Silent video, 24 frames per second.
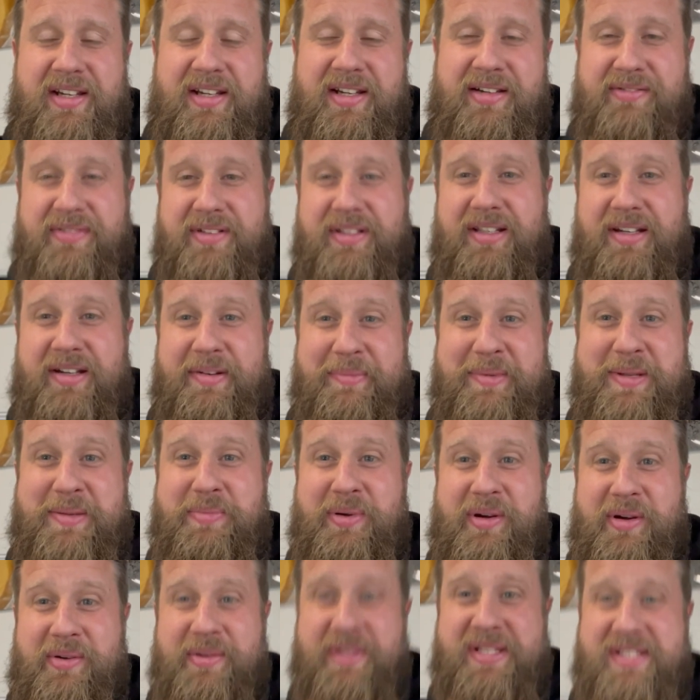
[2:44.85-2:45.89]
for letting me
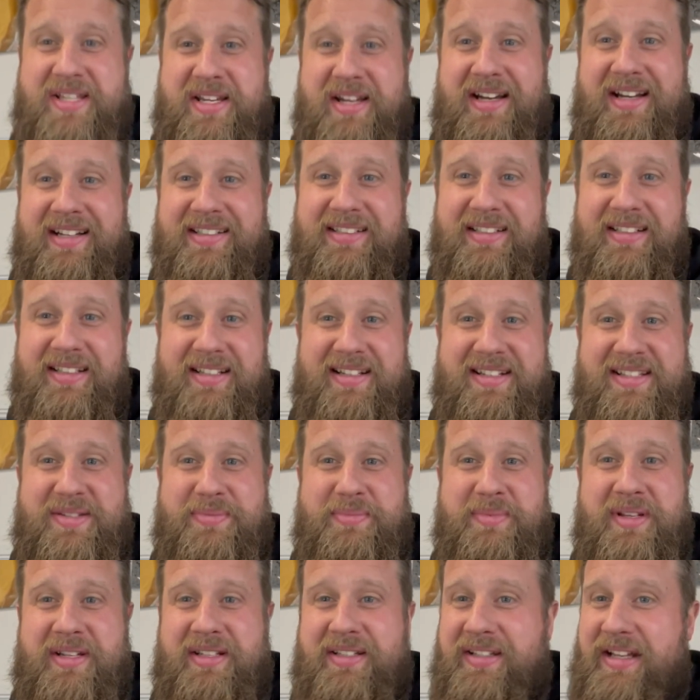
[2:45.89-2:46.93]
borrow his car at the last
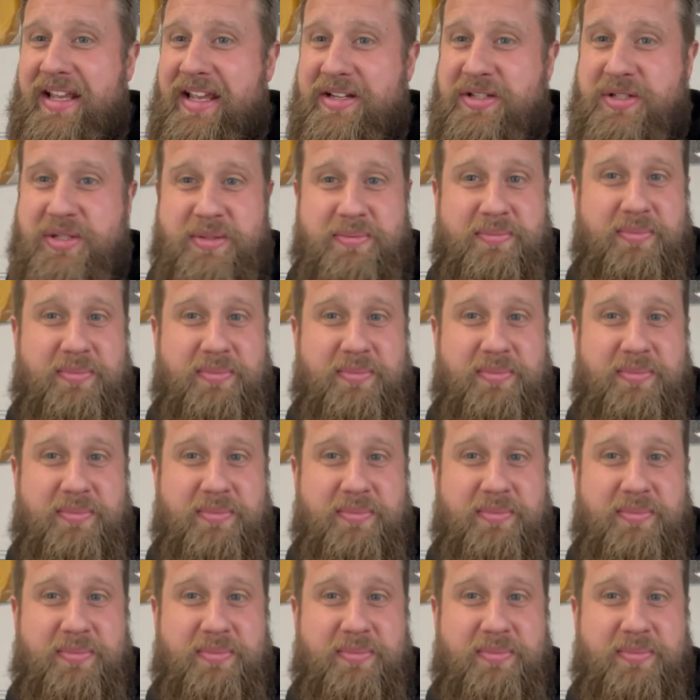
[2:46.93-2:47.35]
minute and just